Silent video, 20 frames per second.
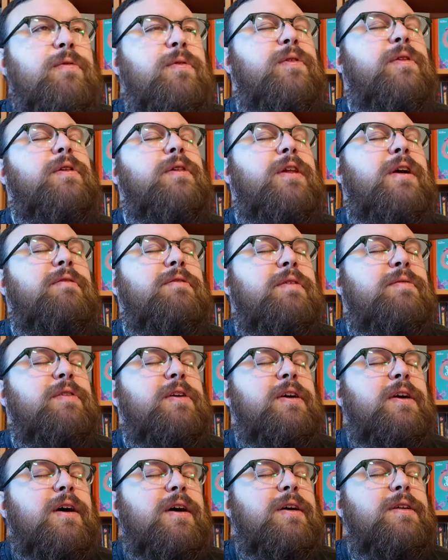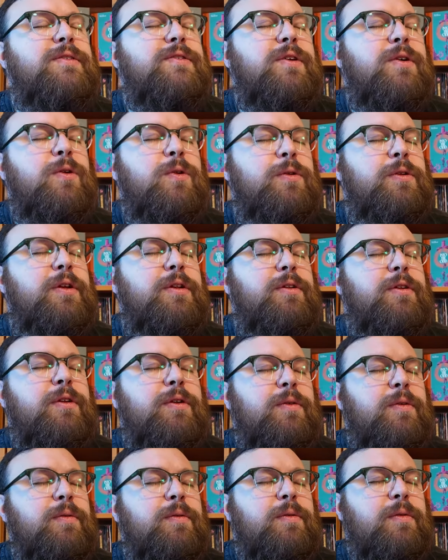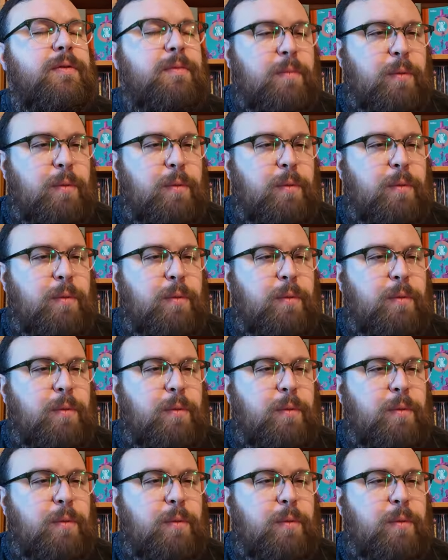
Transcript: For the love of the gods, old and new,